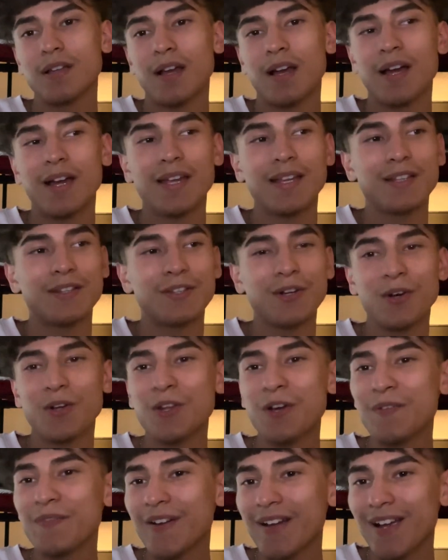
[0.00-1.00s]
I don't
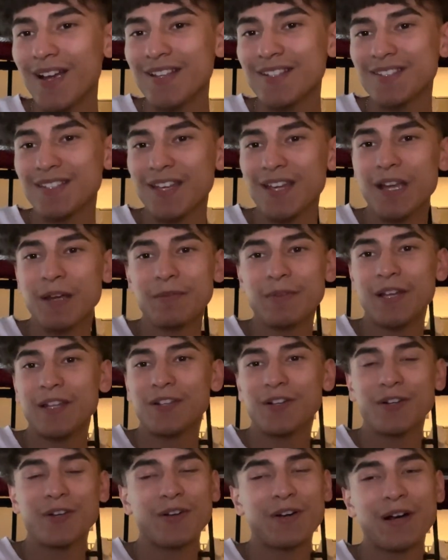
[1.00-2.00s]
know if I got scammed. I
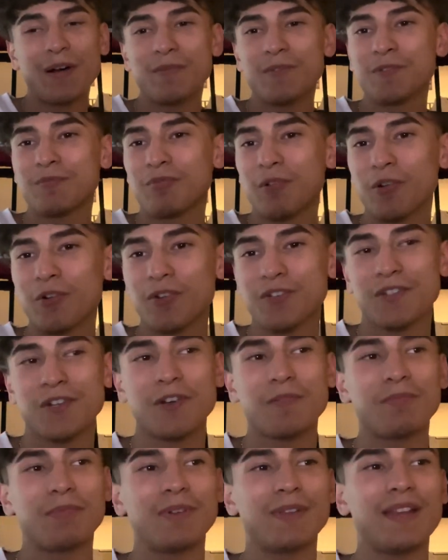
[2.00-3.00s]
don't know how much brokers
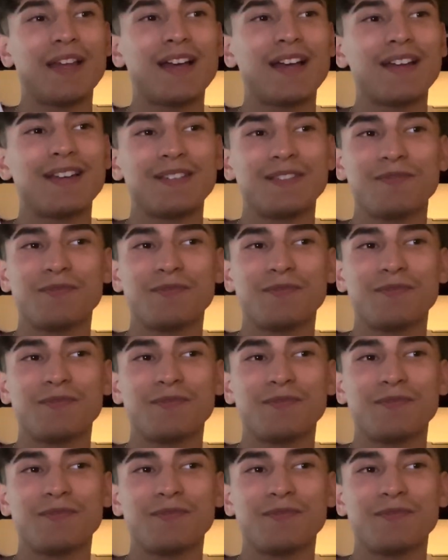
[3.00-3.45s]
are, but that,